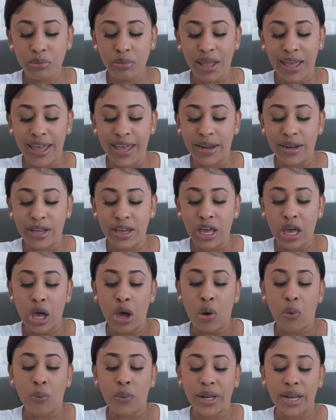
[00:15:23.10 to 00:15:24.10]
And
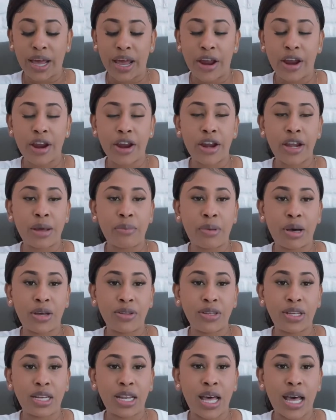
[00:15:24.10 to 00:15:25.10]
when I heard
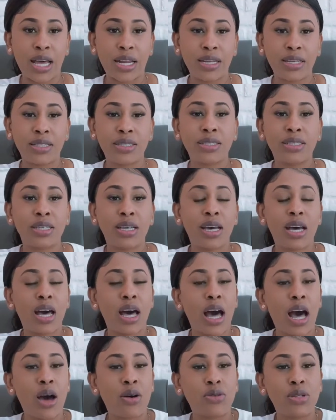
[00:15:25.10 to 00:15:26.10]
about the land,
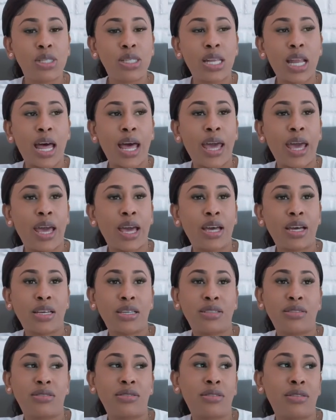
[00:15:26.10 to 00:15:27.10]
I was like,
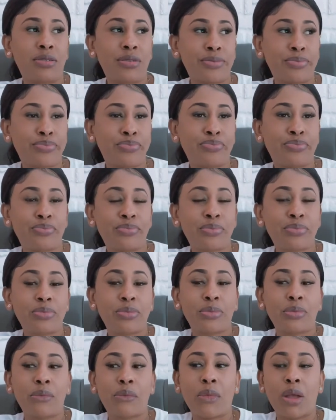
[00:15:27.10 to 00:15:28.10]
um,
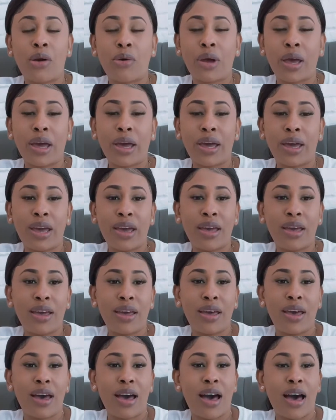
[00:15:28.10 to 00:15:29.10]
okay.
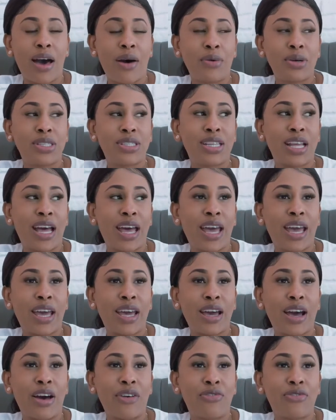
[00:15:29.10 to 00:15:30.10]
I was like,
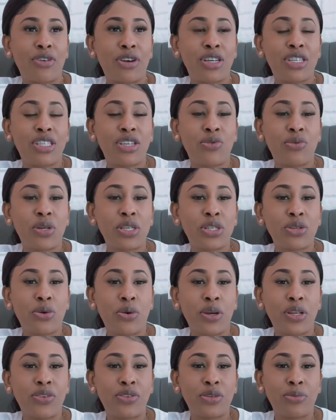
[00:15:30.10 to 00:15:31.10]
at first it was
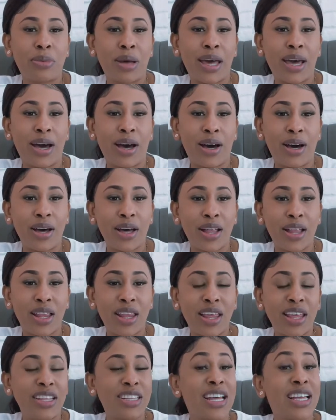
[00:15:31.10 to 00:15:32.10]
going to my uncle.
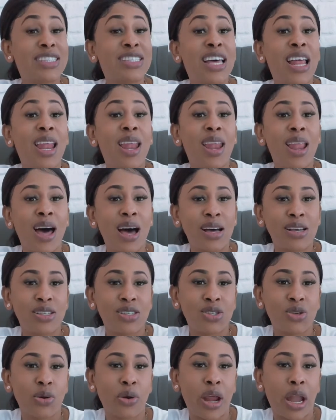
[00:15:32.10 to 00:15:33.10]
That's a long
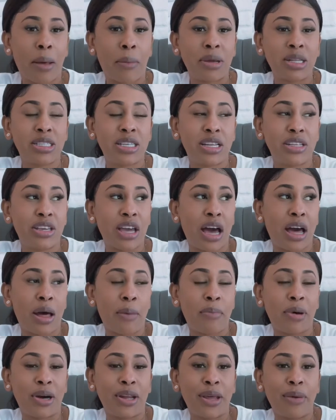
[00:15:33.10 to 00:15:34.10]
story and I'm gonna tell y'all
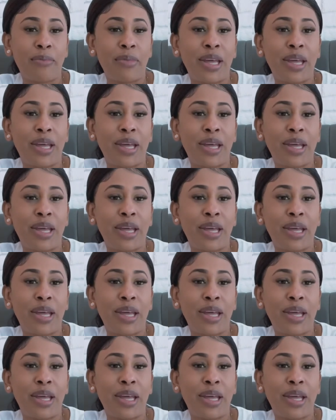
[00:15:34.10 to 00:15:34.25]
about it.